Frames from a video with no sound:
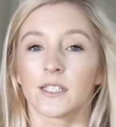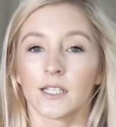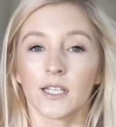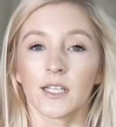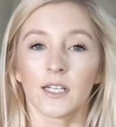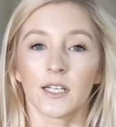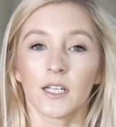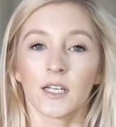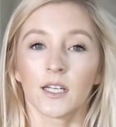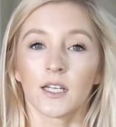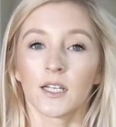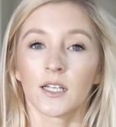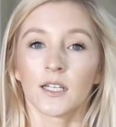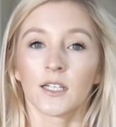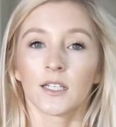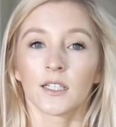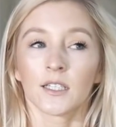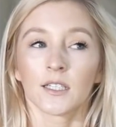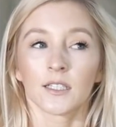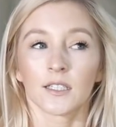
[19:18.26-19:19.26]
did
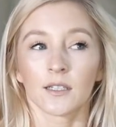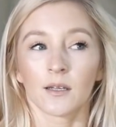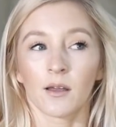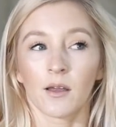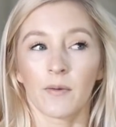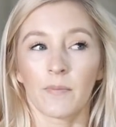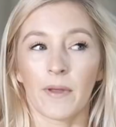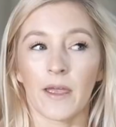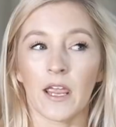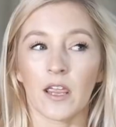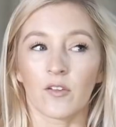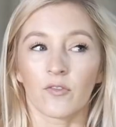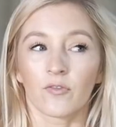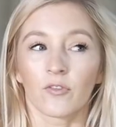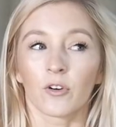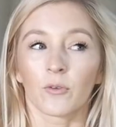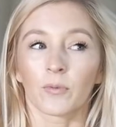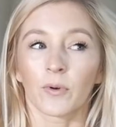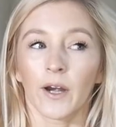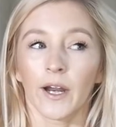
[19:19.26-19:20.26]
pay
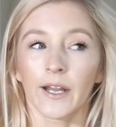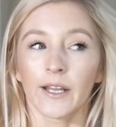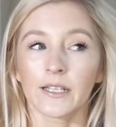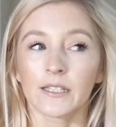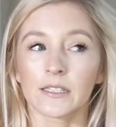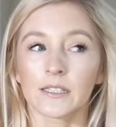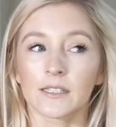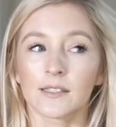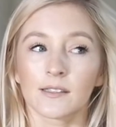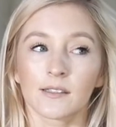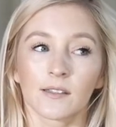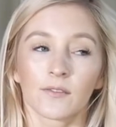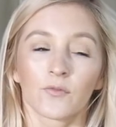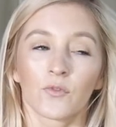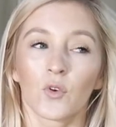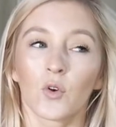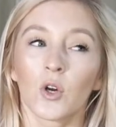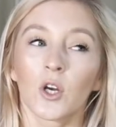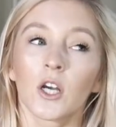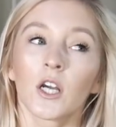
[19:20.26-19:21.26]
full price
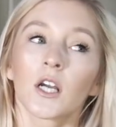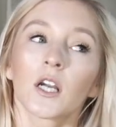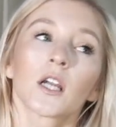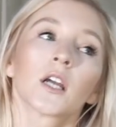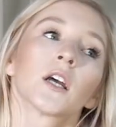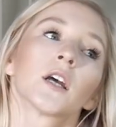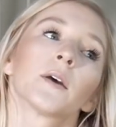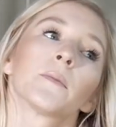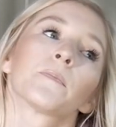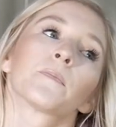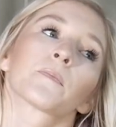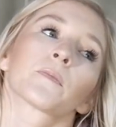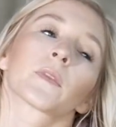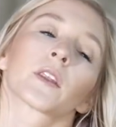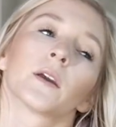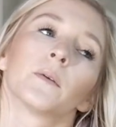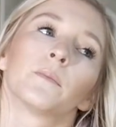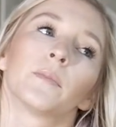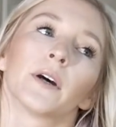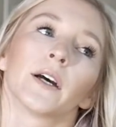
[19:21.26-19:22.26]
for,
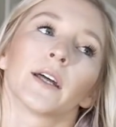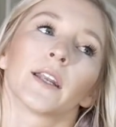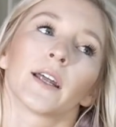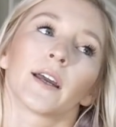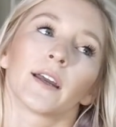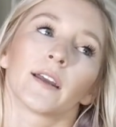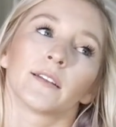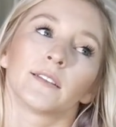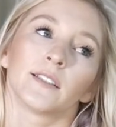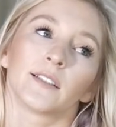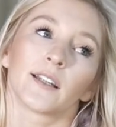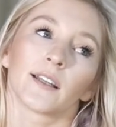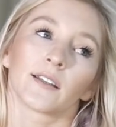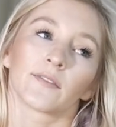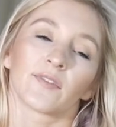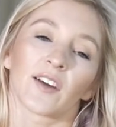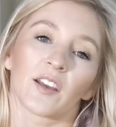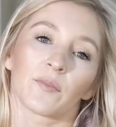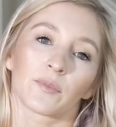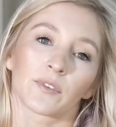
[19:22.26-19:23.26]
but I did get
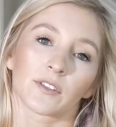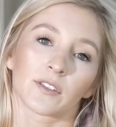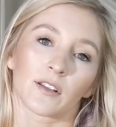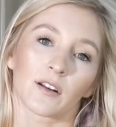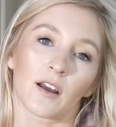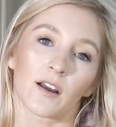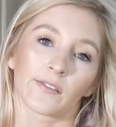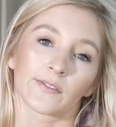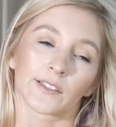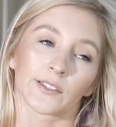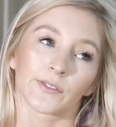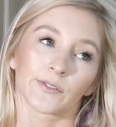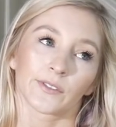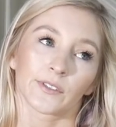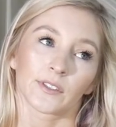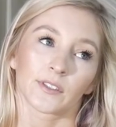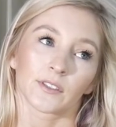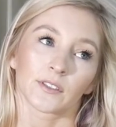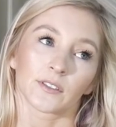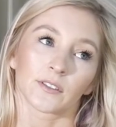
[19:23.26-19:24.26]
five percent off, so it was
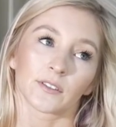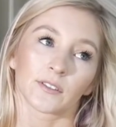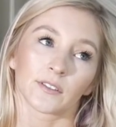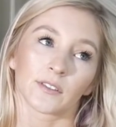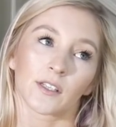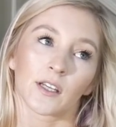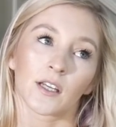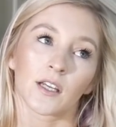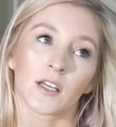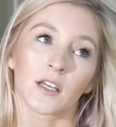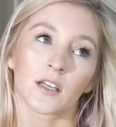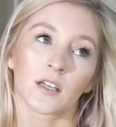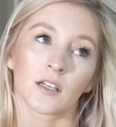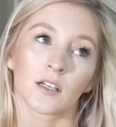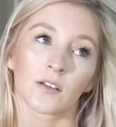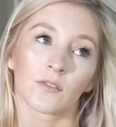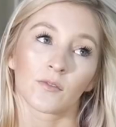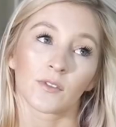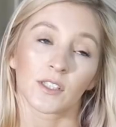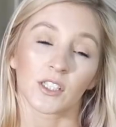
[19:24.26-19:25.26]
still,
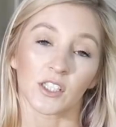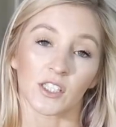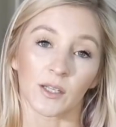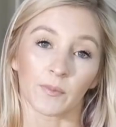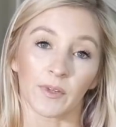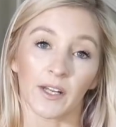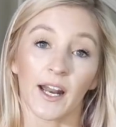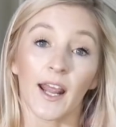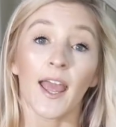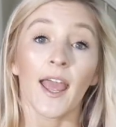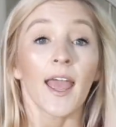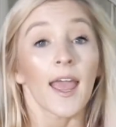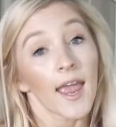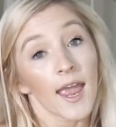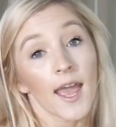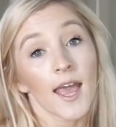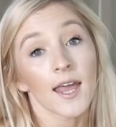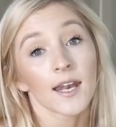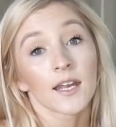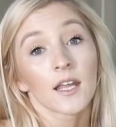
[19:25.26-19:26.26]
it was still something.
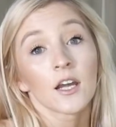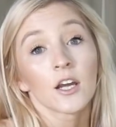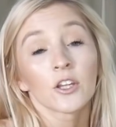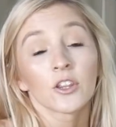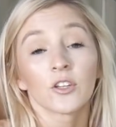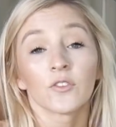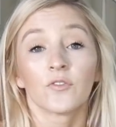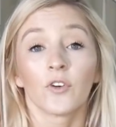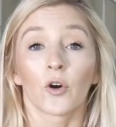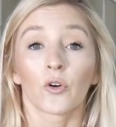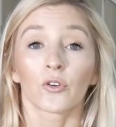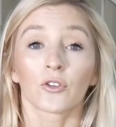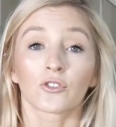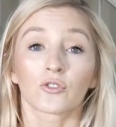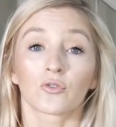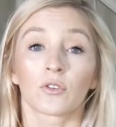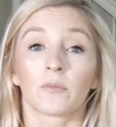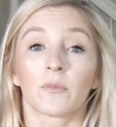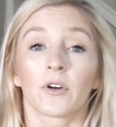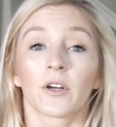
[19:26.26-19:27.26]
And the Voda
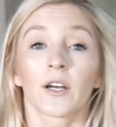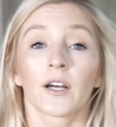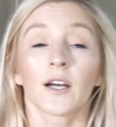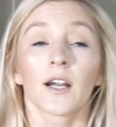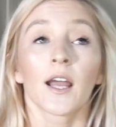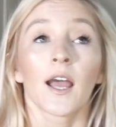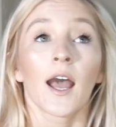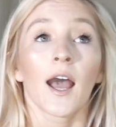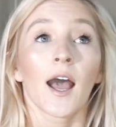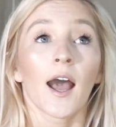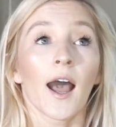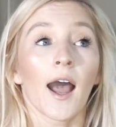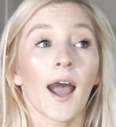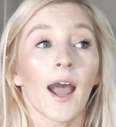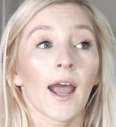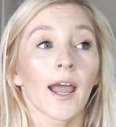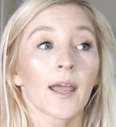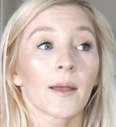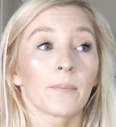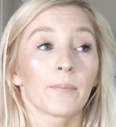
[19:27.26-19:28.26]
Swimwear,
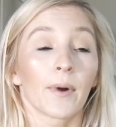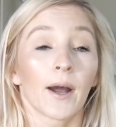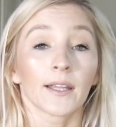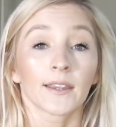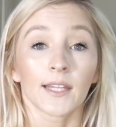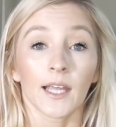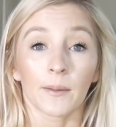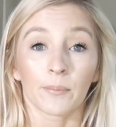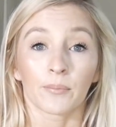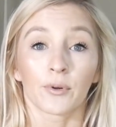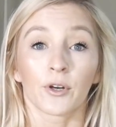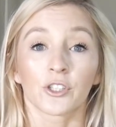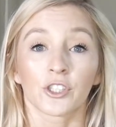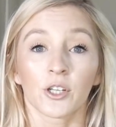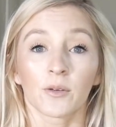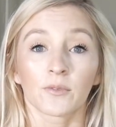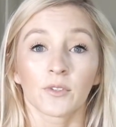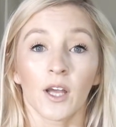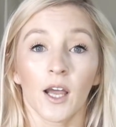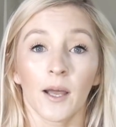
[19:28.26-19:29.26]
I bought that
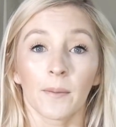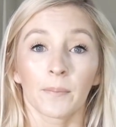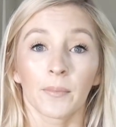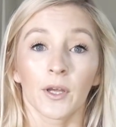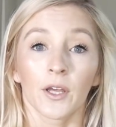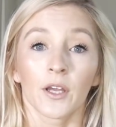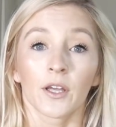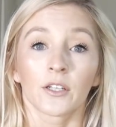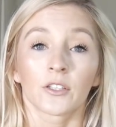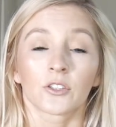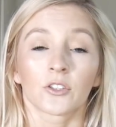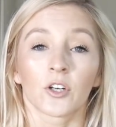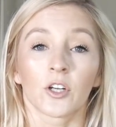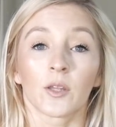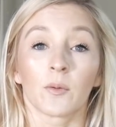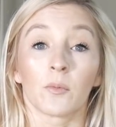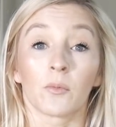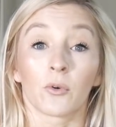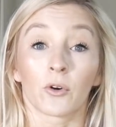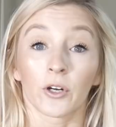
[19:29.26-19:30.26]
push-up top during
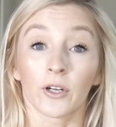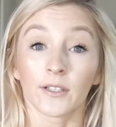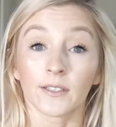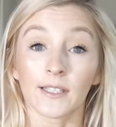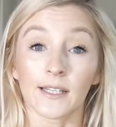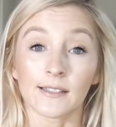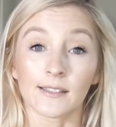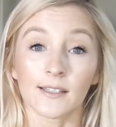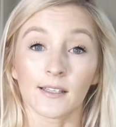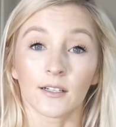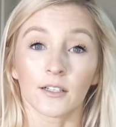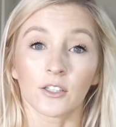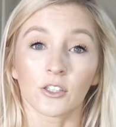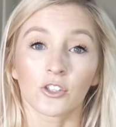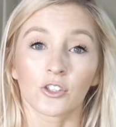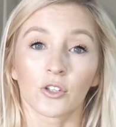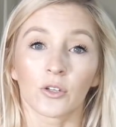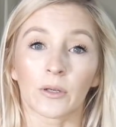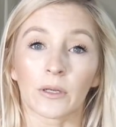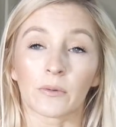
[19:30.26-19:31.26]
the Memorial Day sale,
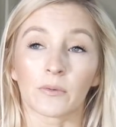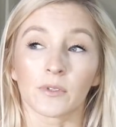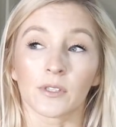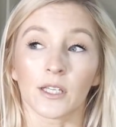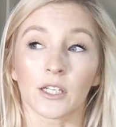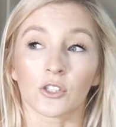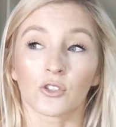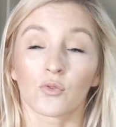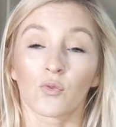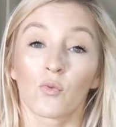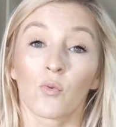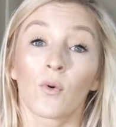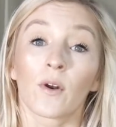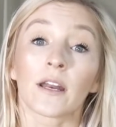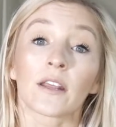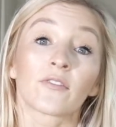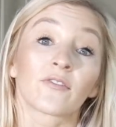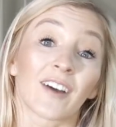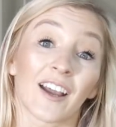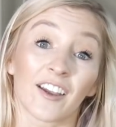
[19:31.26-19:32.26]
so it was like
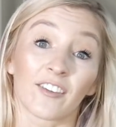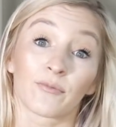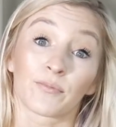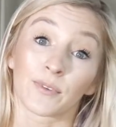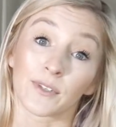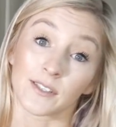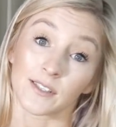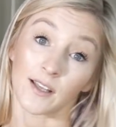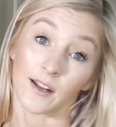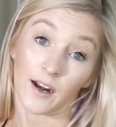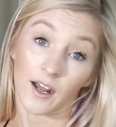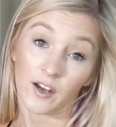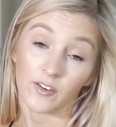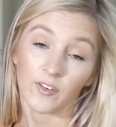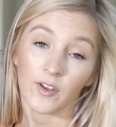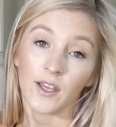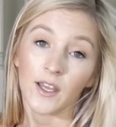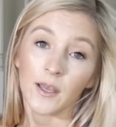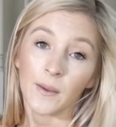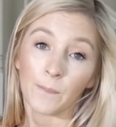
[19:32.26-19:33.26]
twenty-five percent
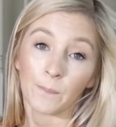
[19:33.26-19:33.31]
off,